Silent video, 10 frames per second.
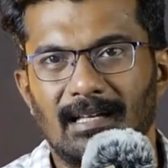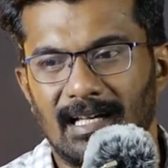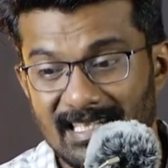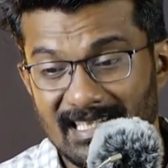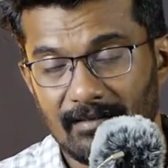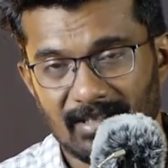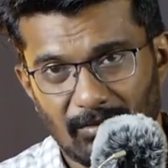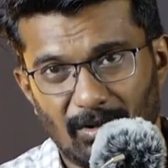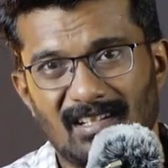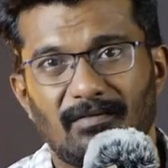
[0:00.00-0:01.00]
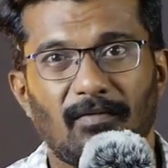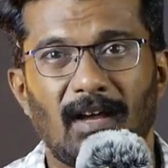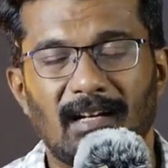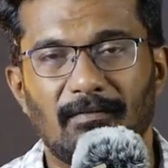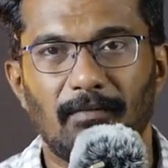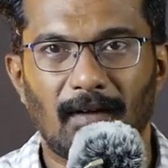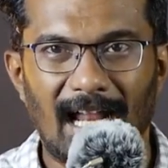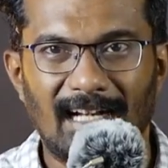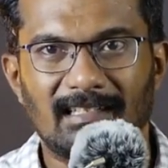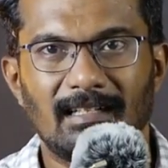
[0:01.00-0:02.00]
HDFC was in fact
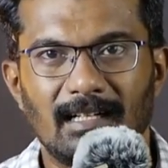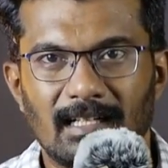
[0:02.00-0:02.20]
flat.